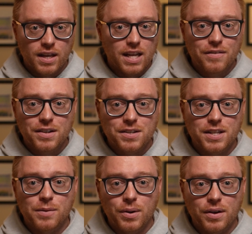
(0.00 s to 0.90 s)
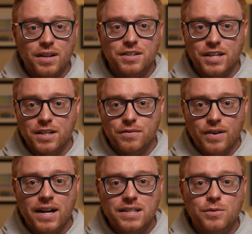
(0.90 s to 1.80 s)
Even just the ability to change
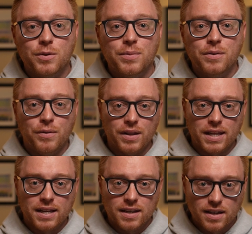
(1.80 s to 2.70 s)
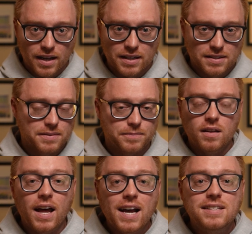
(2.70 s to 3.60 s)
fonts would be really nice.
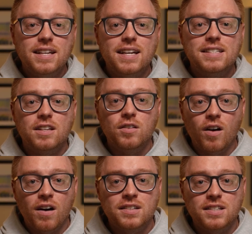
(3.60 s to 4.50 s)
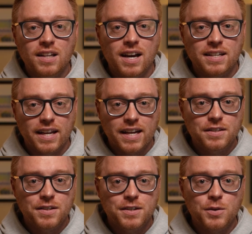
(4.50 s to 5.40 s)
Last is long select
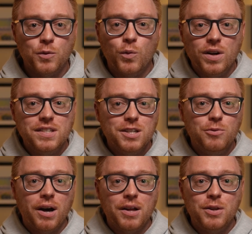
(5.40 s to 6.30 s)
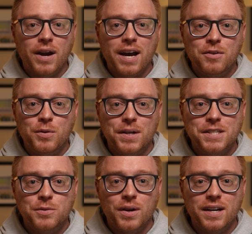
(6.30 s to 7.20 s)
answers. Once in a while, you have
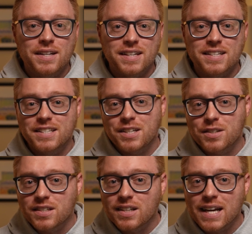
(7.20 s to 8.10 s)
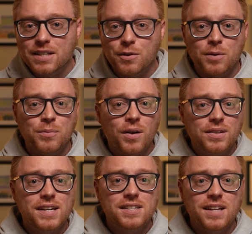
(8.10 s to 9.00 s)
questions where it's a single select or a
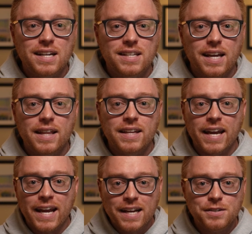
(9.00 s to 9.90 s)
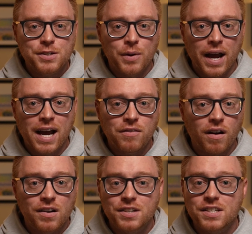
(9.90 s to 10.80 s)
multi-select, and the answers you have
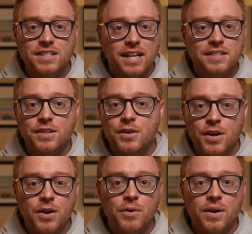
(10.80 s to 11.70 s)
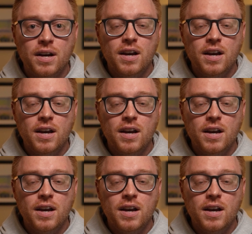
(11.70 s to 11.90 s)
aren't just yes or no.